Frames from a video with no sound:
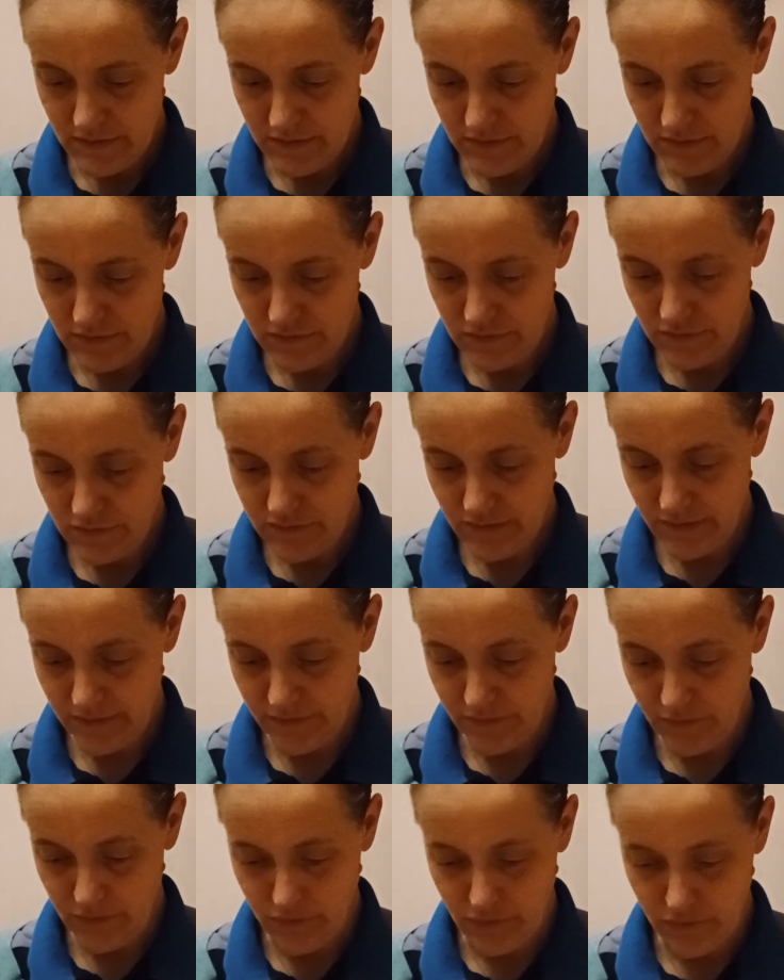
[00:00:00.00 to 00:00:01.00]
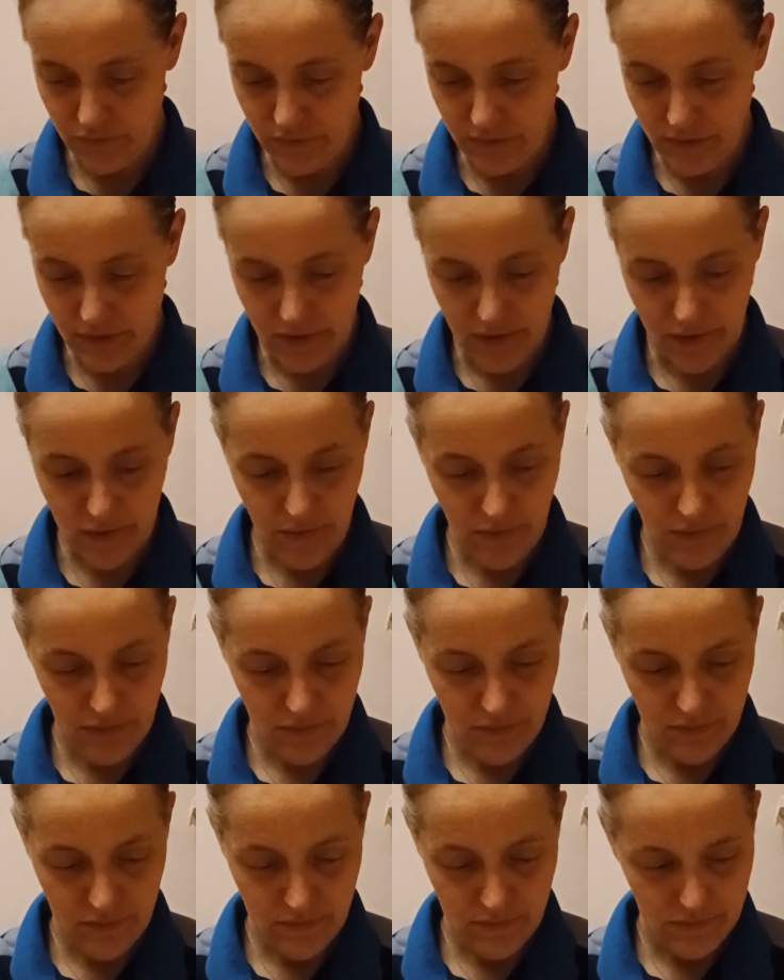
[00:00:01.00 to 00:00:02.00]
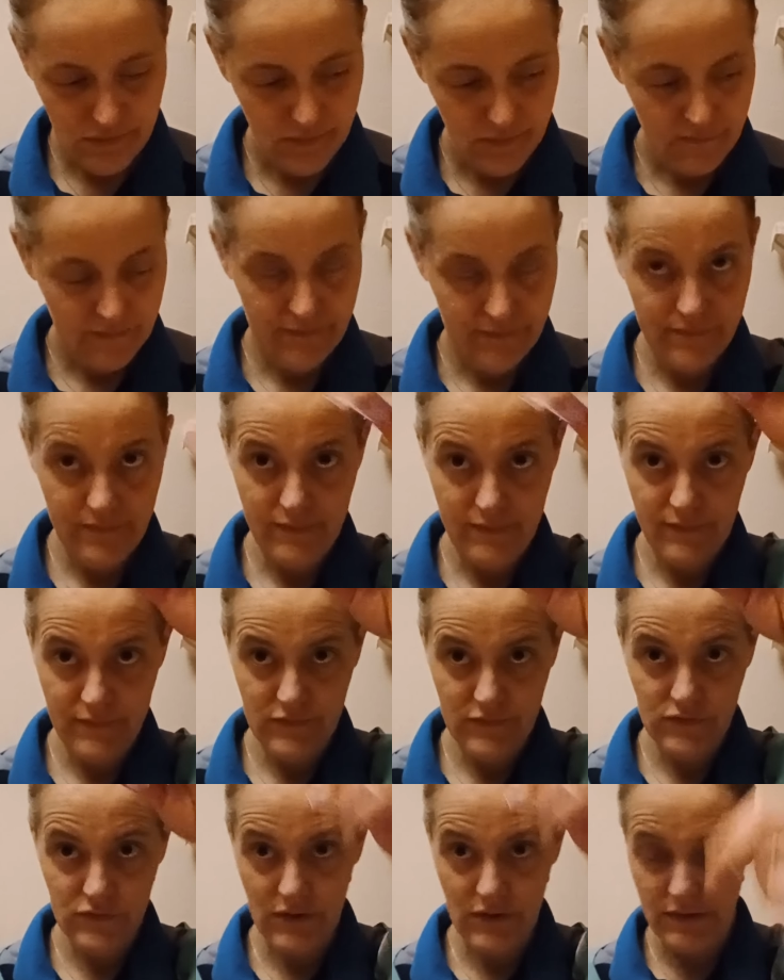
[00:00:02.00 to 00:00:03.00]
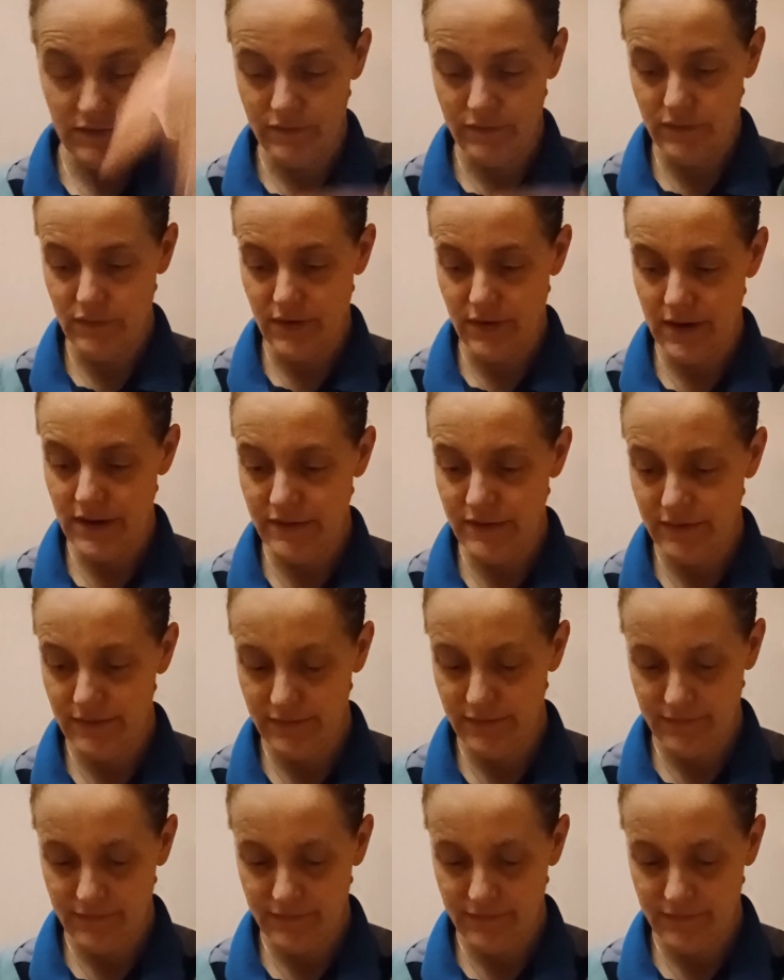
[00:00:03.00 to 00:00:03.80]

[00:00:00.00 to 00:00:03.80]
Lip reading: you should have one on the go. Strand of thread.